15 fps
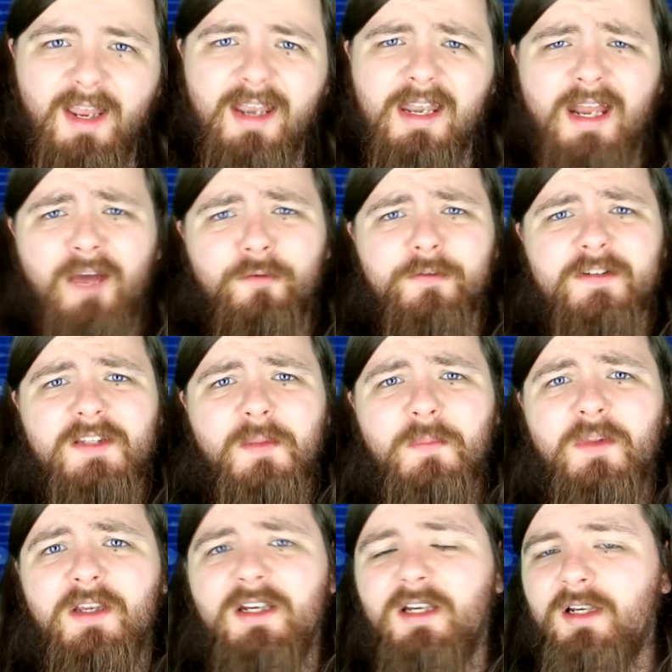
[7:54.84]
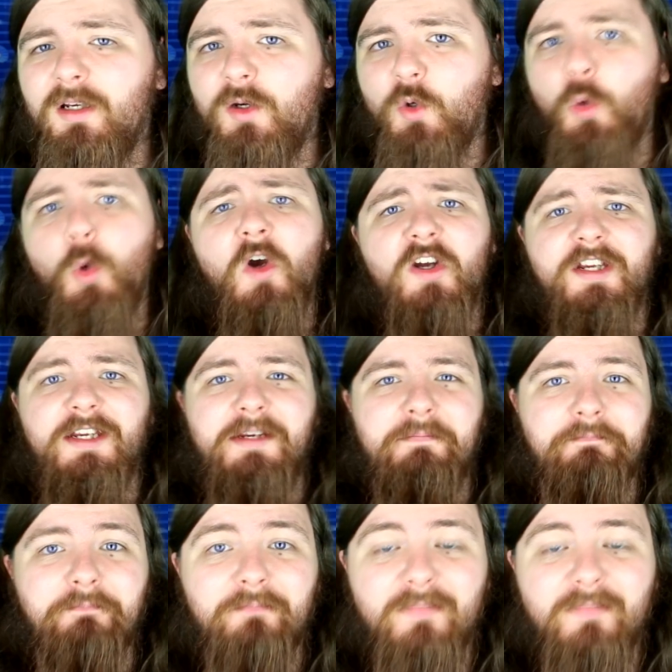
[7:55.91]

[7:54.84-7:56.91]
Now for something quirky.